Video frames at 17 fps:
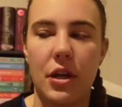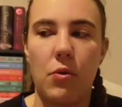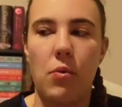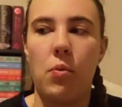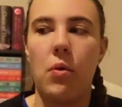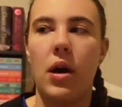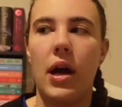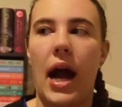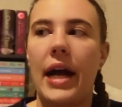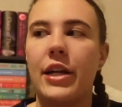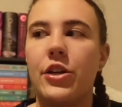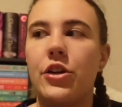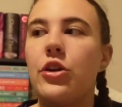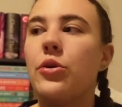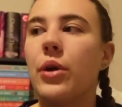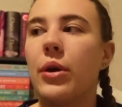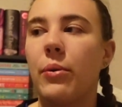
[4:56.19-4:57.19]
Like, I
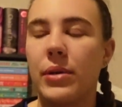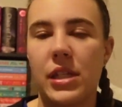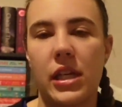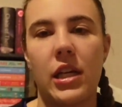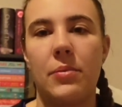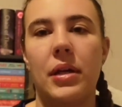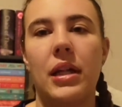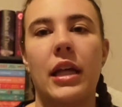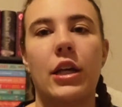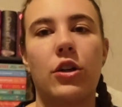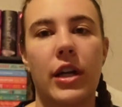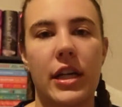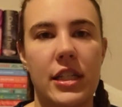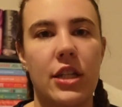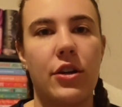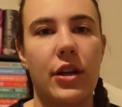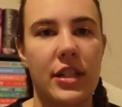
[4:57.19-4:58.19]
knew it wasn't going to be, like,
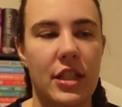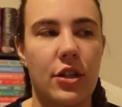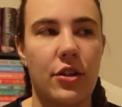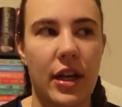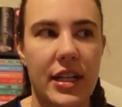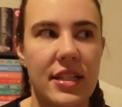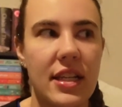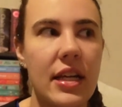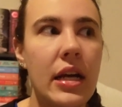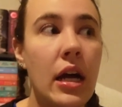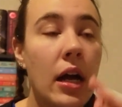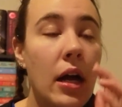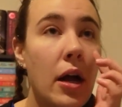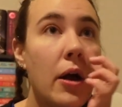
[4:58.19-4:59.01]
crazy, crazy, crazy.